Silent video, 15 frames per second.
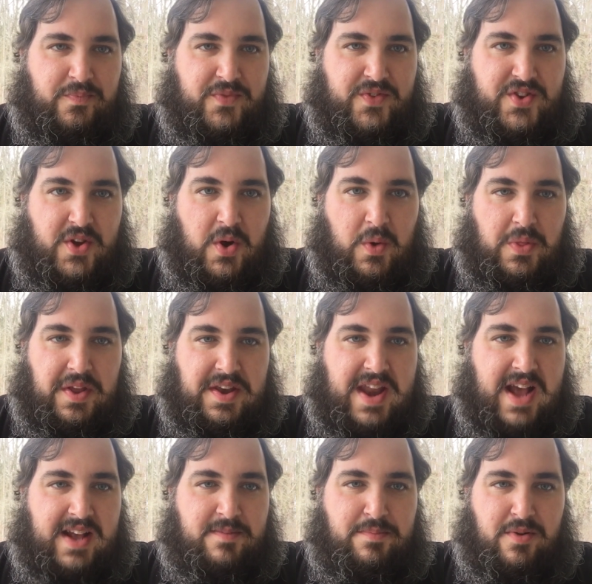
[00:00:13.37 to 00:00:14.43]
So the
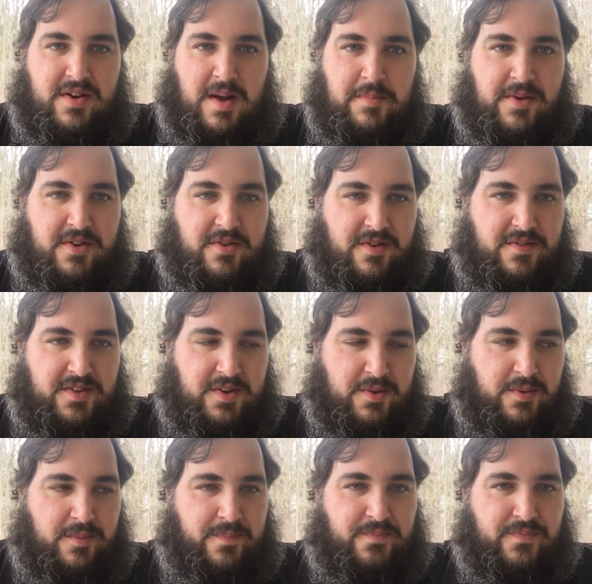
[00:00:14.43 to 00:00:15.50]
next book I'm going to
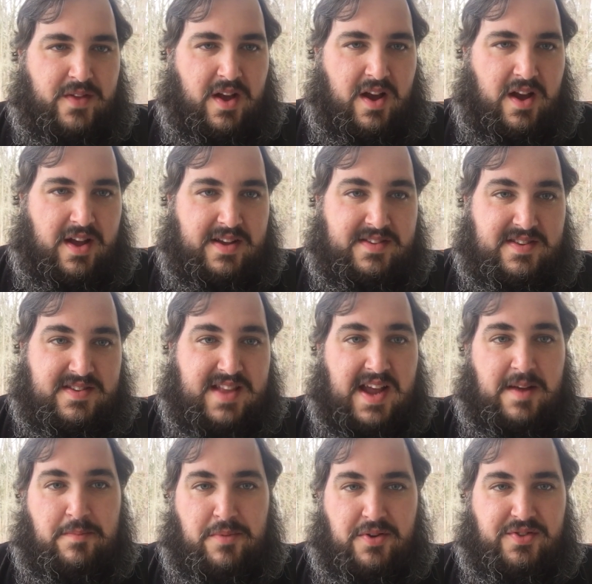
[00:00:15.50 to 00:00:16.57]
review is the
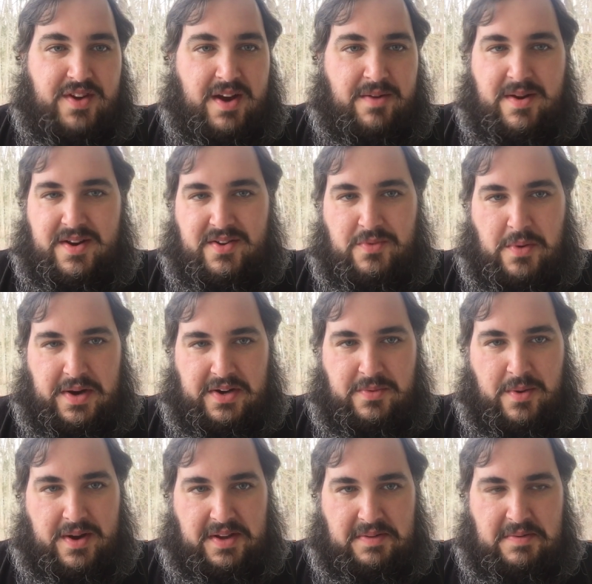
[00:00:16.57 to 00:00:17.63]
second book that I read in
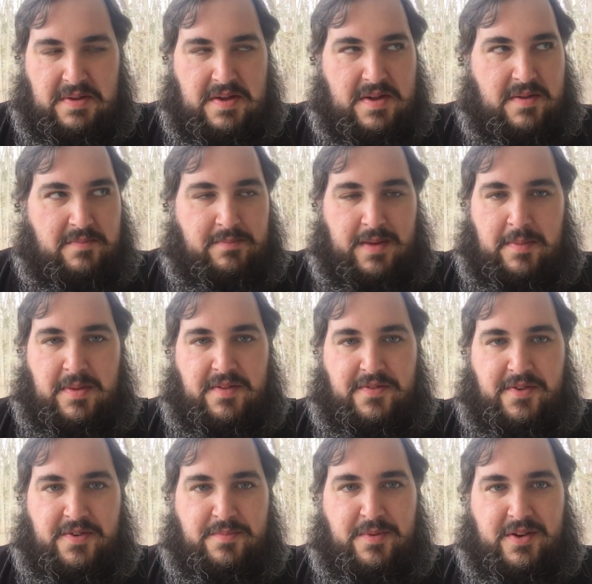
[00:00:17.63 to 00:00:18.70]
2020, maybe the
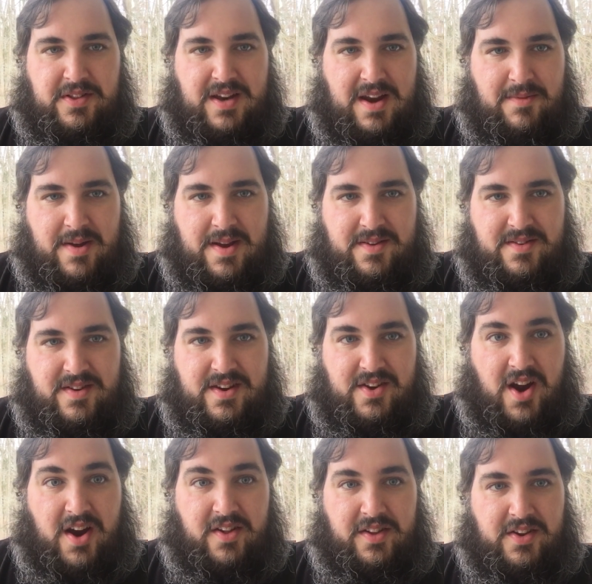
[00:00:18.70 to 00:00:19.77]
first book that I read
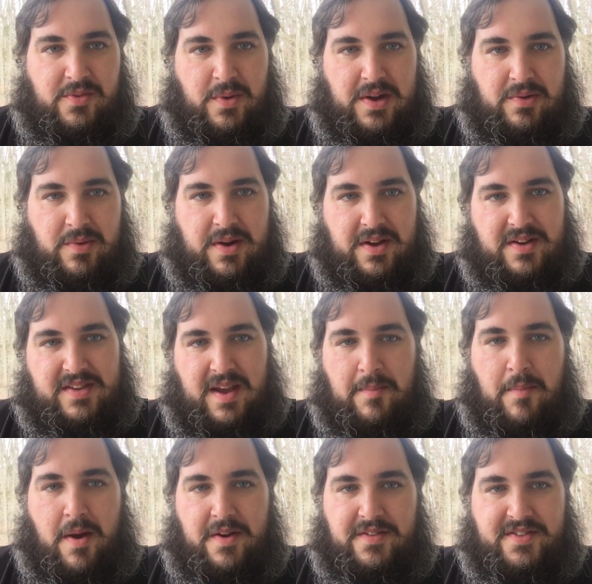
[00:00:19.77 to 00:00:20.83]
entirely in 2020, because I
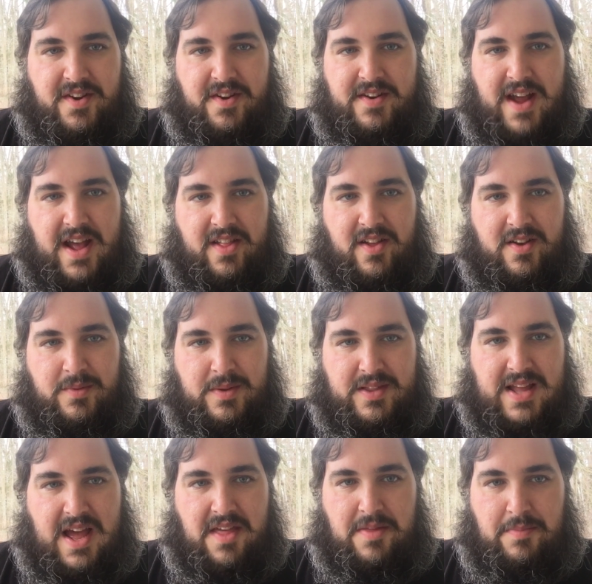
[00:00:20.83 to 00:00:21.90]
might have started Dialogue with
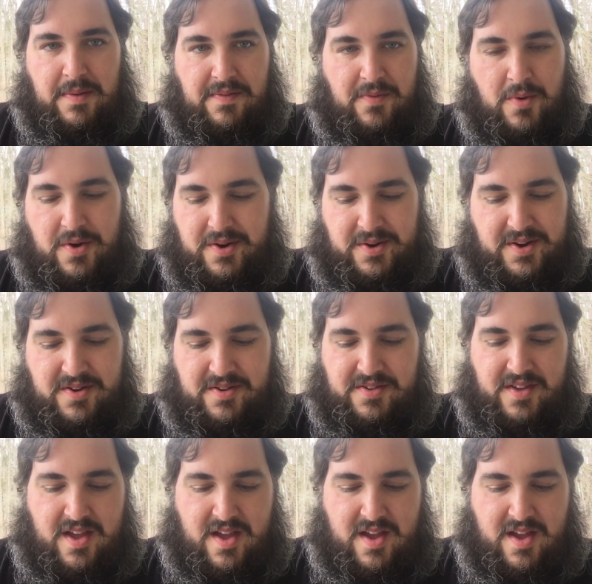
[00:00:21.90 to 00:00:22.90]
Death before New Year's.